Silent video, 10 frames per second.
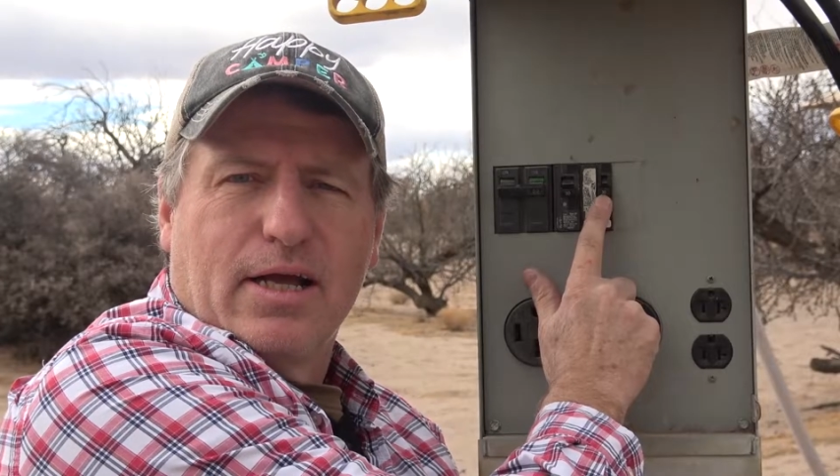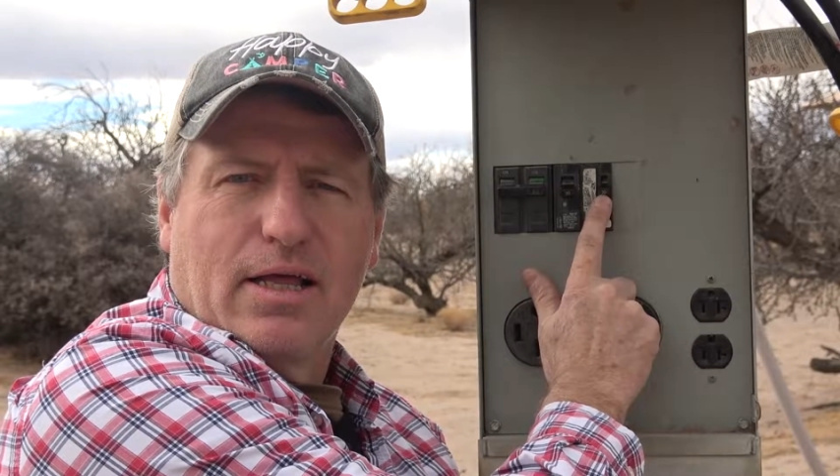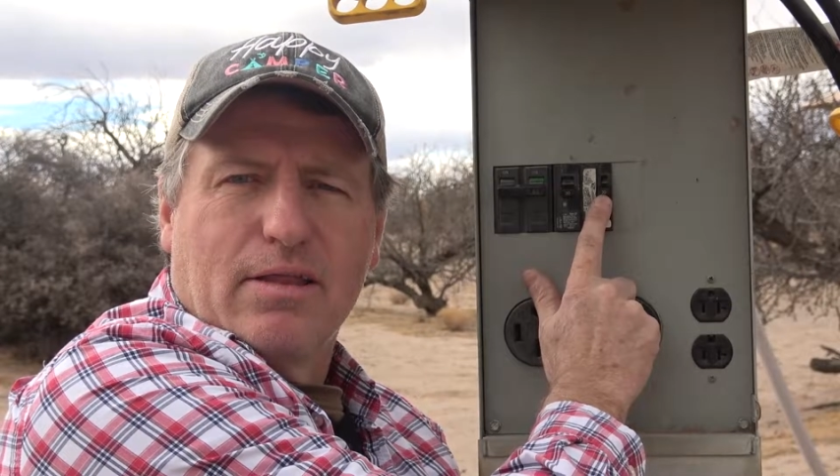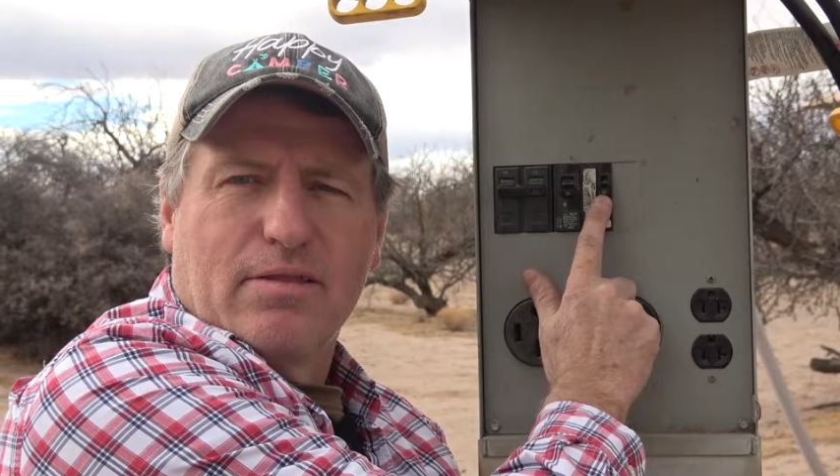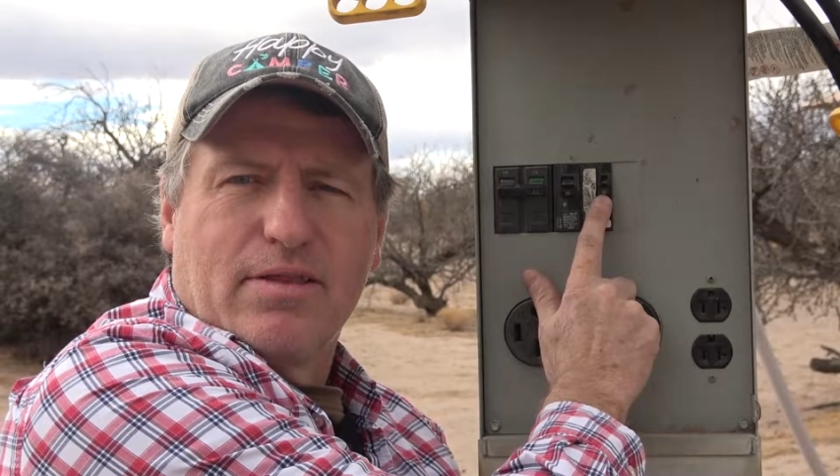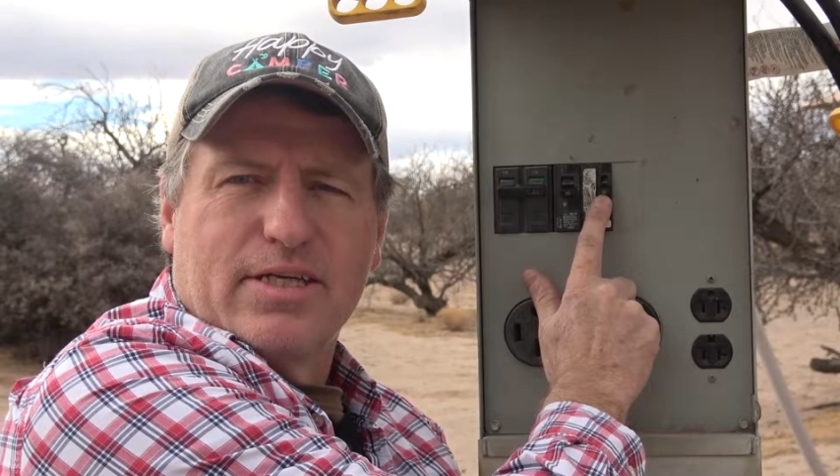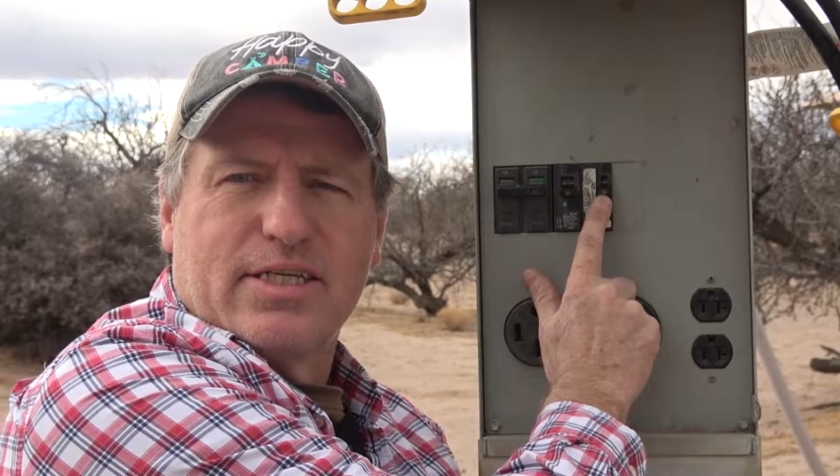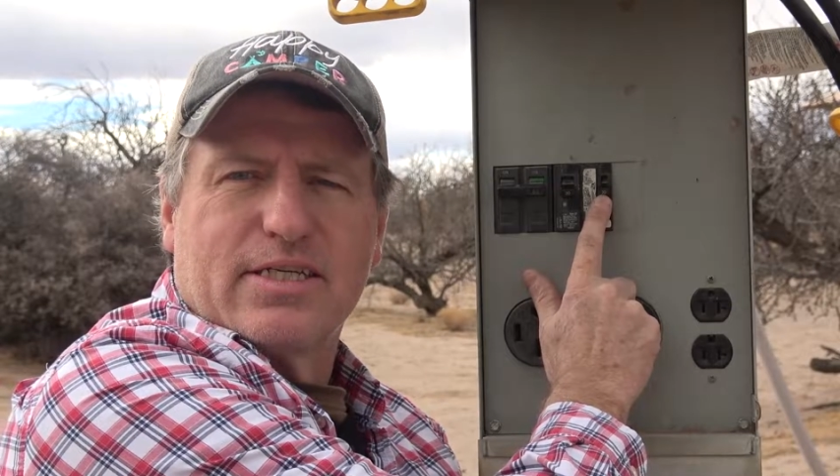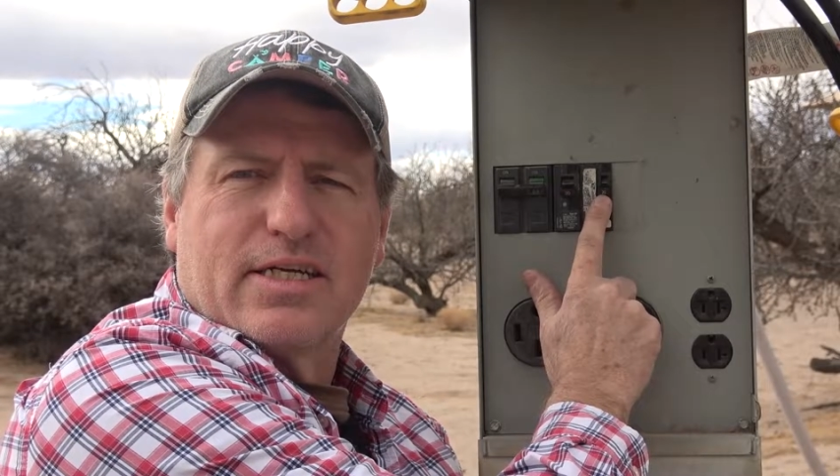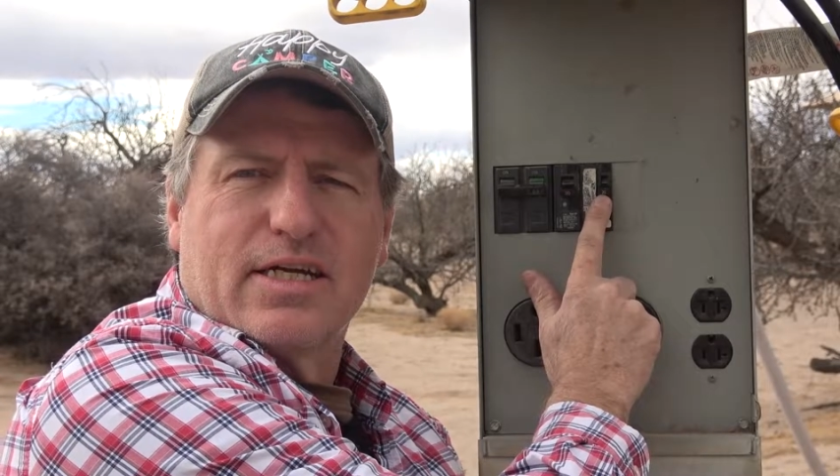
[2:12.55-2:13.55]

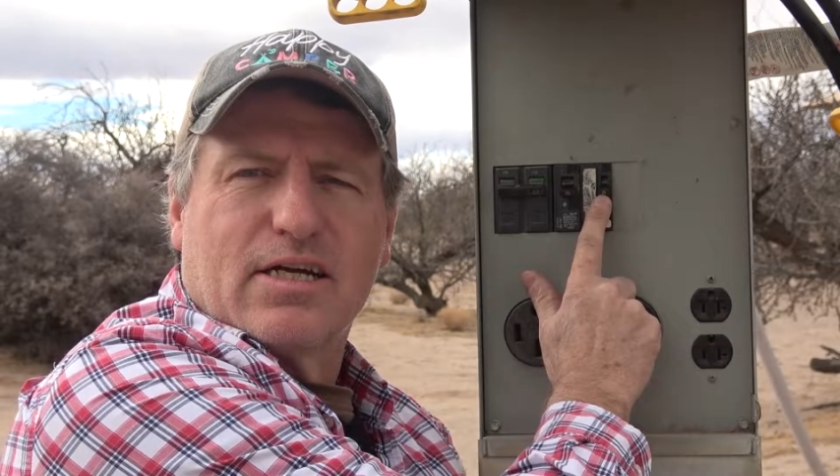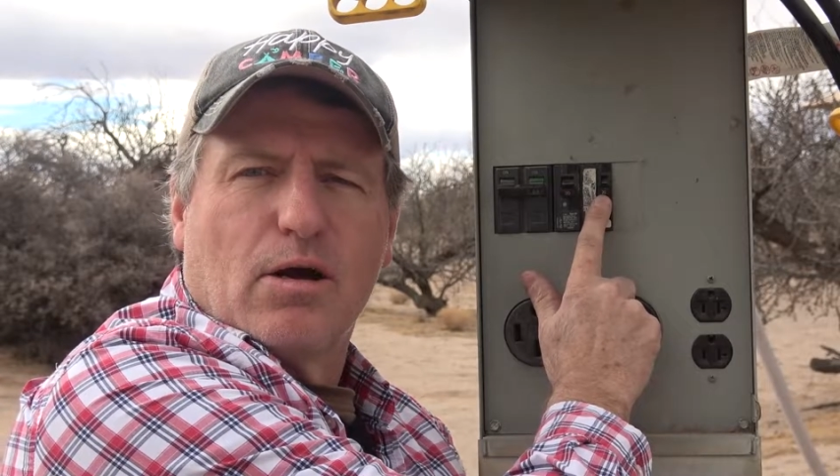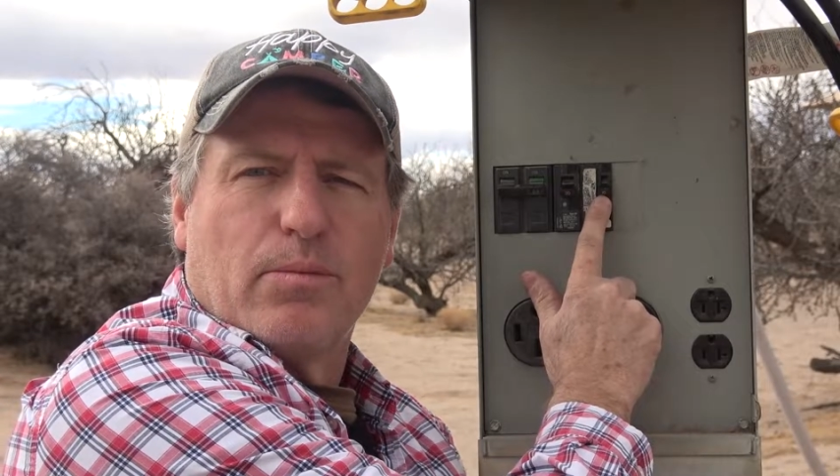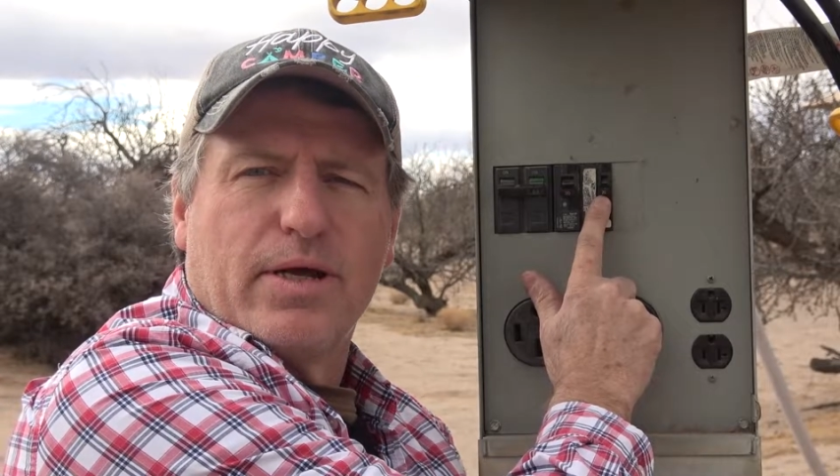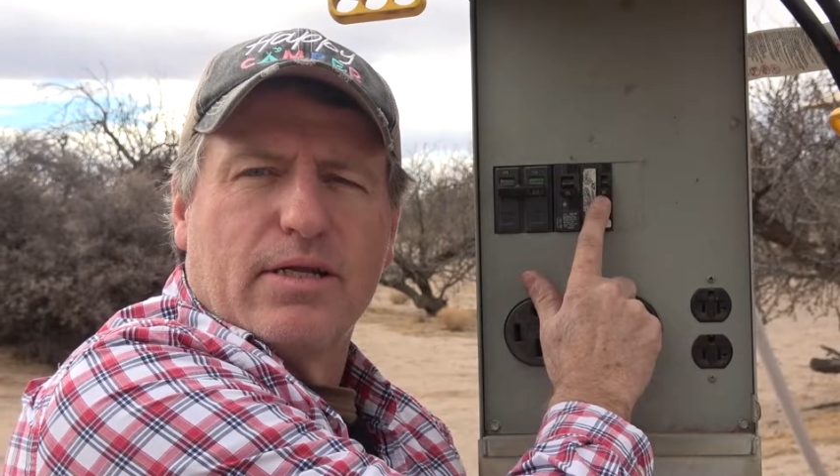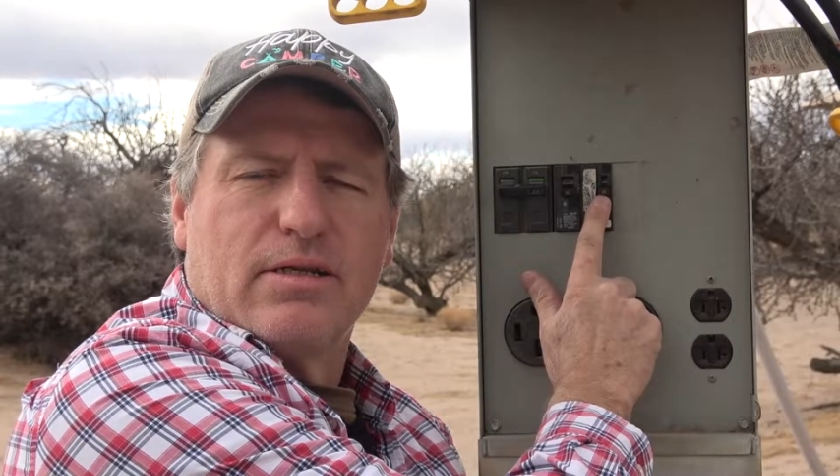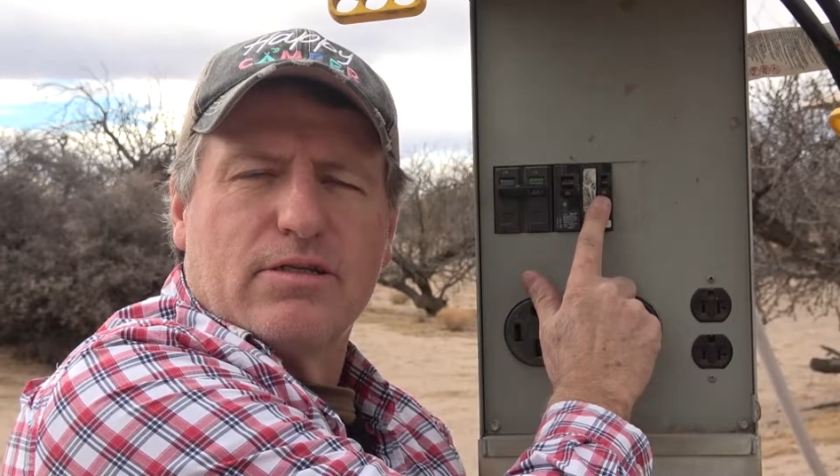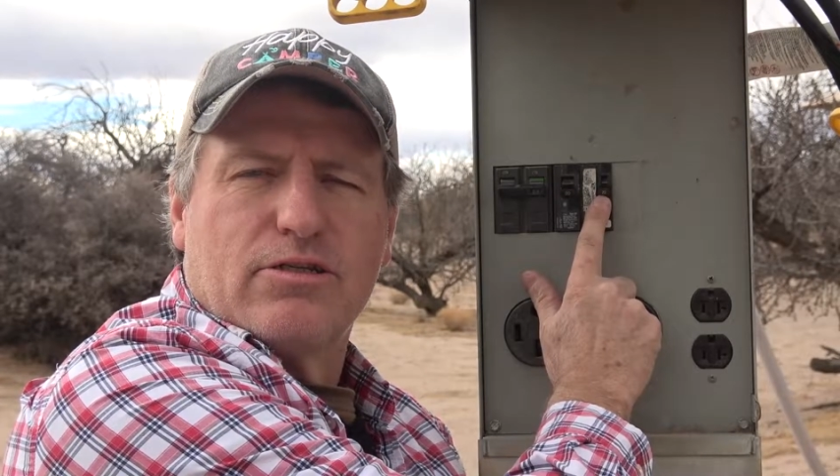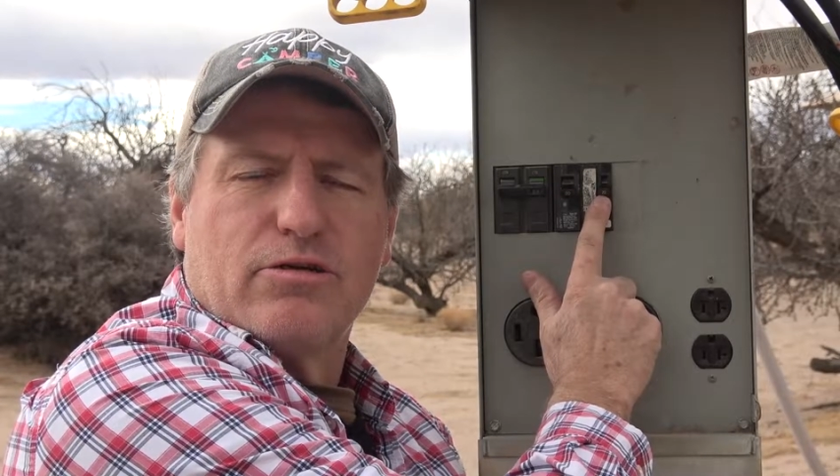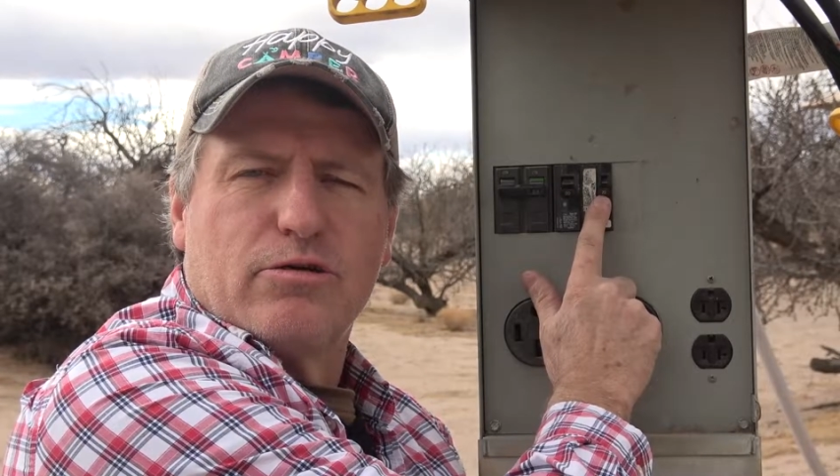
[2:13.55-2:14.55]
This is going to come
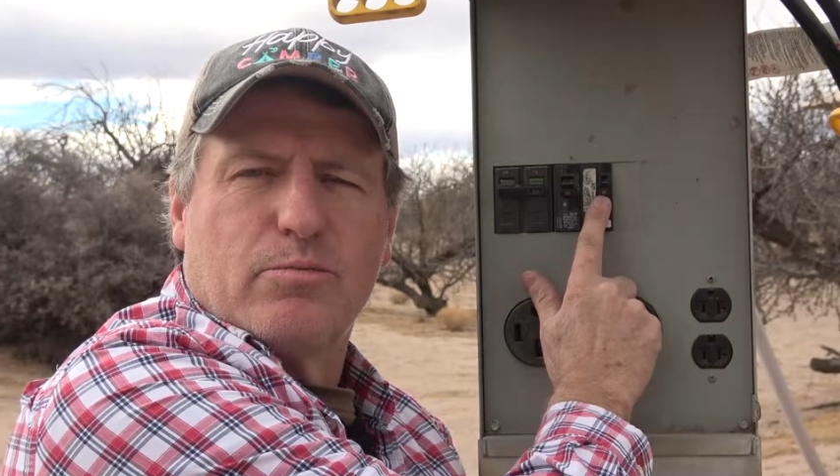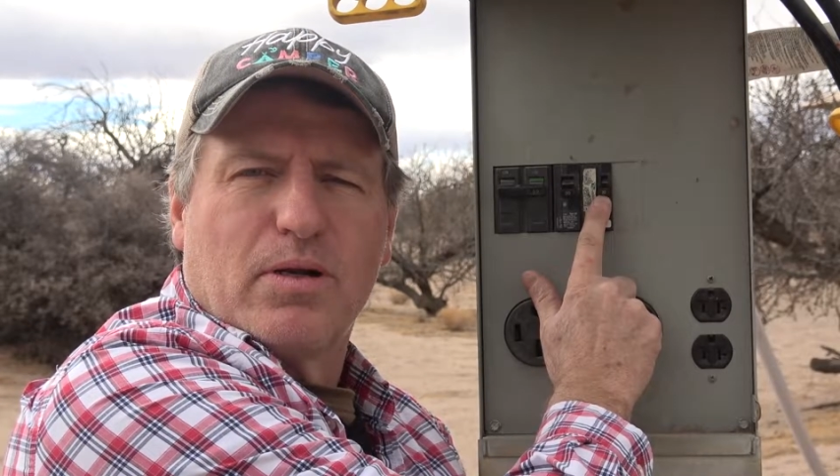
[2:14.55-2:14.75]
into